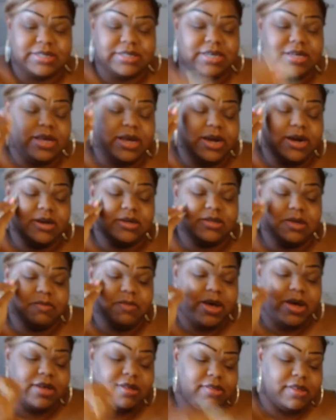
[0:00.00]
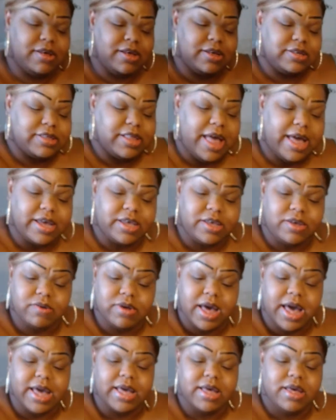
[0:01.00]
is in the air. Somebody does like you
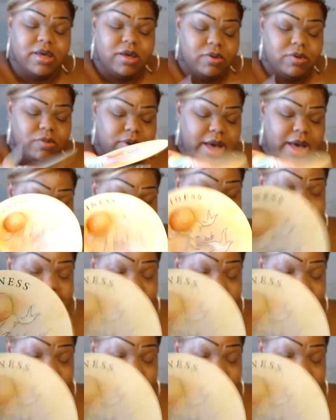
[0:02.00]
guys. We got